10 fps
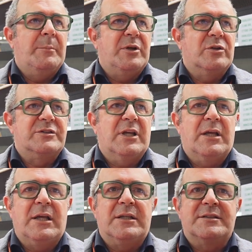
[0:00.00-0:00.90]
because
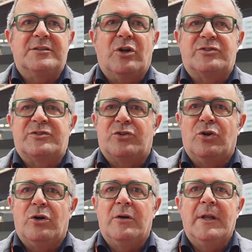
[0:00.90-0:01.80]
it's not
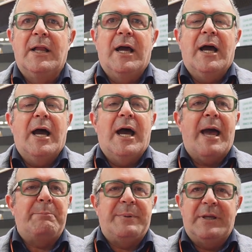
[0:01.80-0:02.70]
so
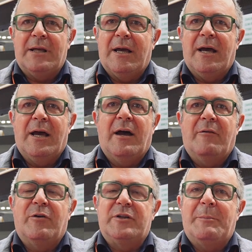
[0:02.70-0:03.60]
happy
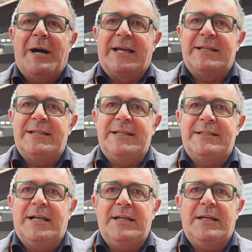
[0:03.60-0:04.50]
for the market in
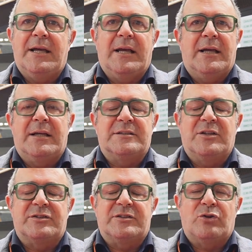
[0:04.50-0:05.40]
Italy. It's
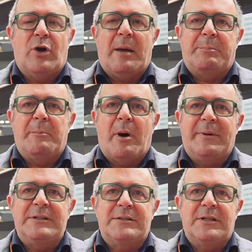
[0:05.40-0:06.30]
not a so happy
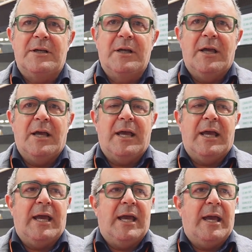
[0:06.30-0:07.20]
moment,
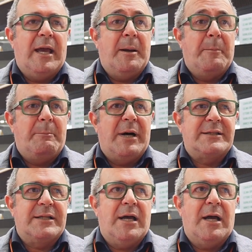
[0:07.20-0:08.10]

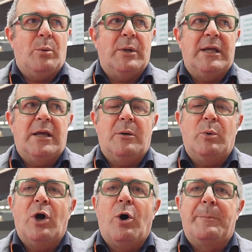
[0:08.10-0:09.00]
but we
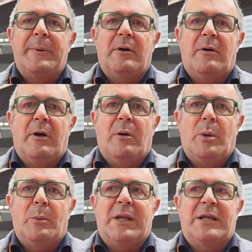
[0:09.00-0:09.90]
hope we
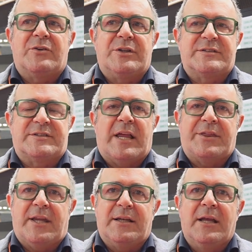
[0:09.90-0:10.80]
will increase
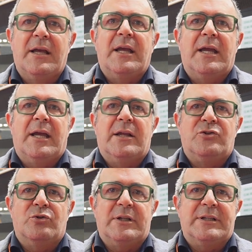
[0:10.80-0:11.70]
something
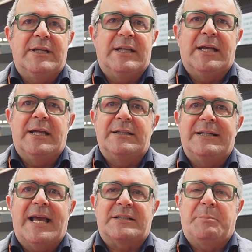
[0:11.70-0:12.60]
during the
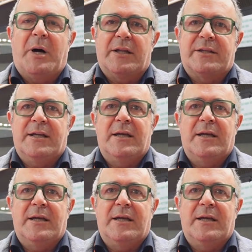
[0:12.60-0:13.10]
next month